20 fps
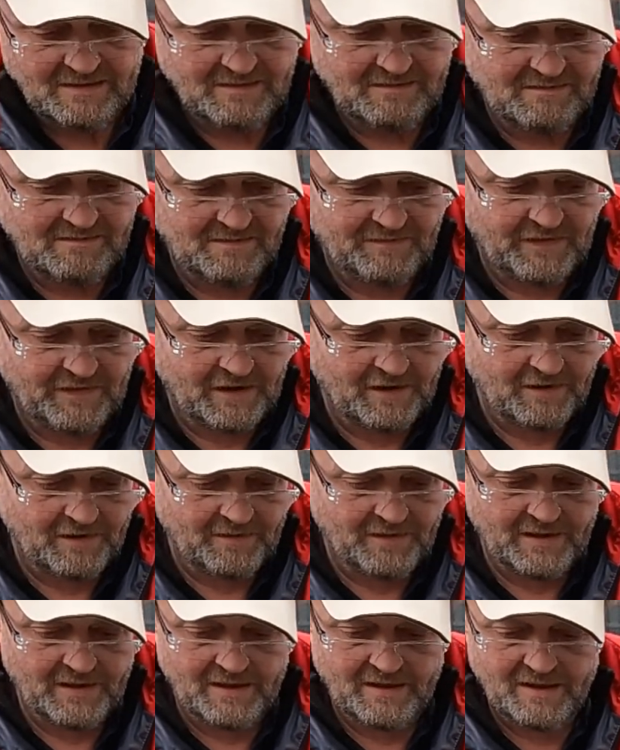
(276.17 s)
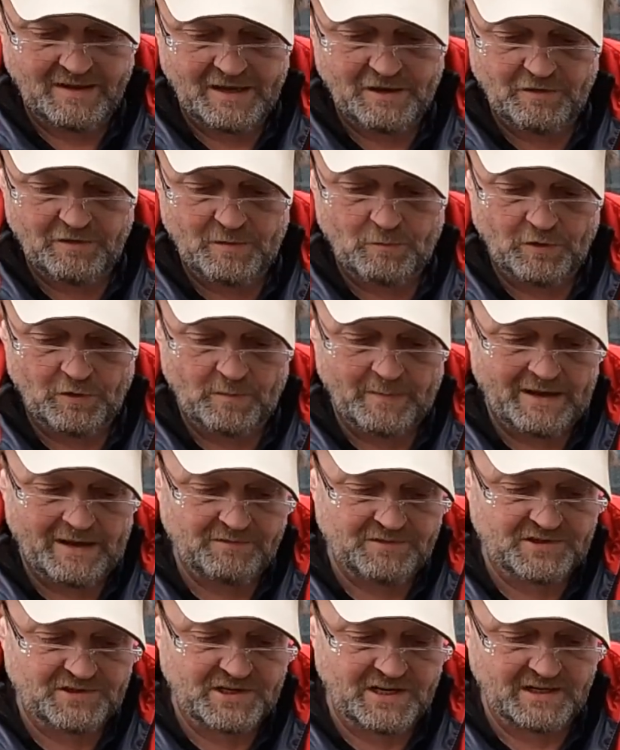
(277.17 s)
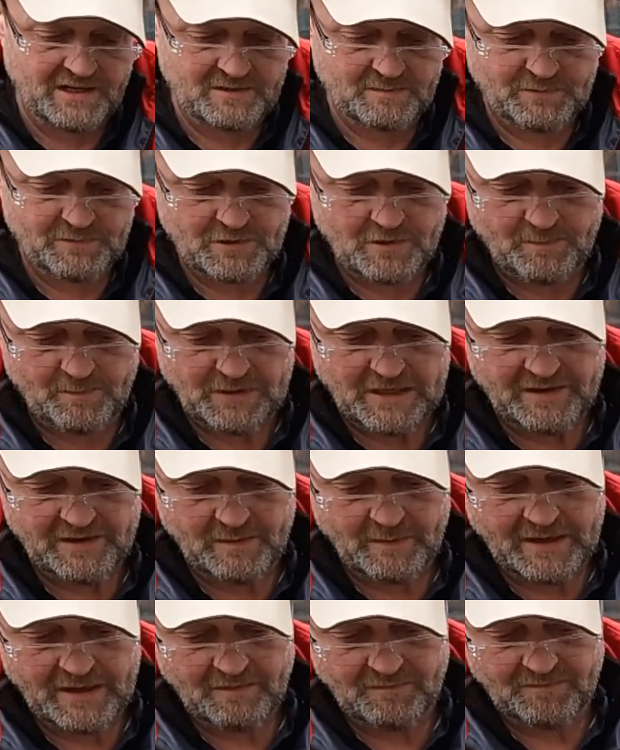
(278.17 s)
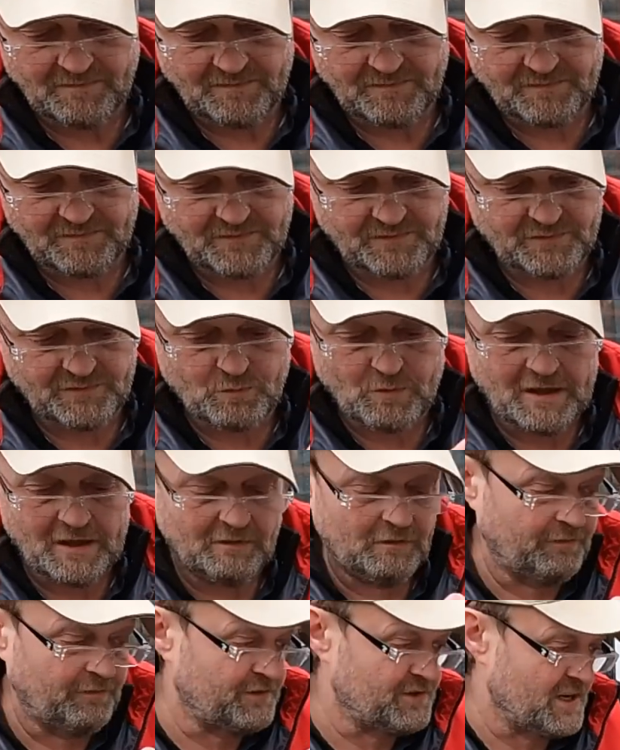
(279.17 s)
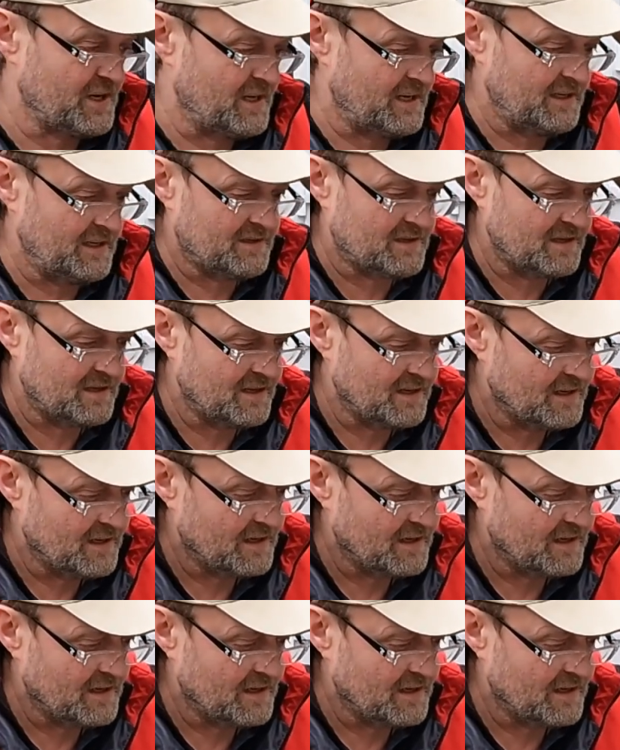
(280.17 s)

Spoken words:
what I forgot there, I only want about 6, so I'll plant about 12 seeds.